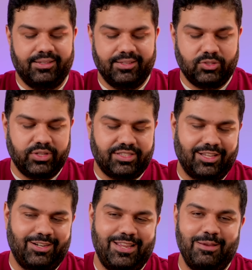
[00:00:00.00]
So it's
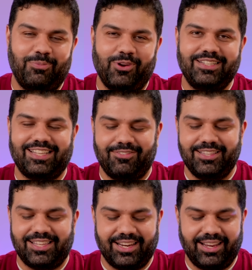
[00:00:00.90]

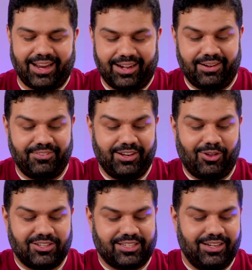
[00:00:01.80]
13.73, and we
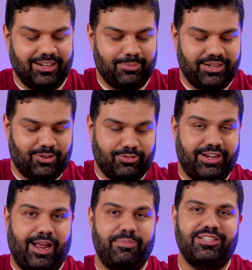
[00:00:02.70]
lost a little bit of
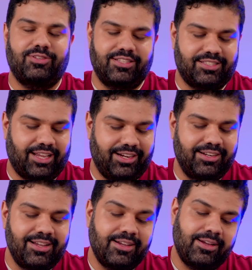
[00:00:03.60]
grammage on the side.
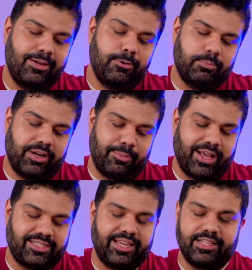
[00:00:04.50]
But I'm
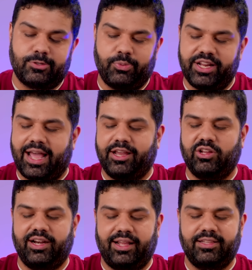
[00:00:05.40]
guessing it's pretty
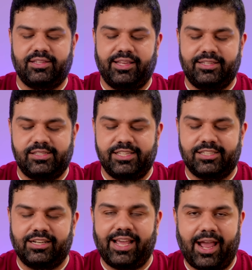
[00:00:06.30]
accurate. It's
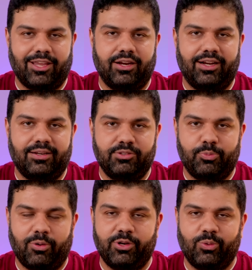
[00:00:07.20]
decently accurate. You
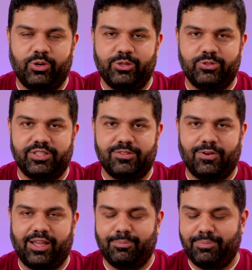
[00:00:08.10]
probably don't want to use this for
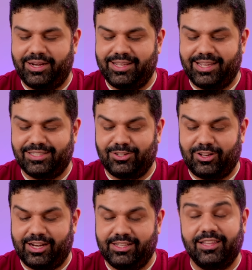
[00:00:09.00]
like medication
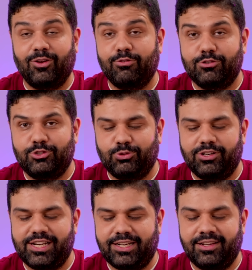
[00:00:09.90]
or anything, or for
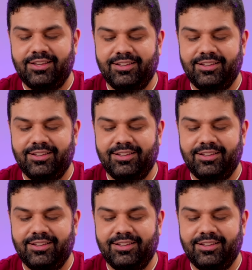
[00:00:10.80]
jewelry.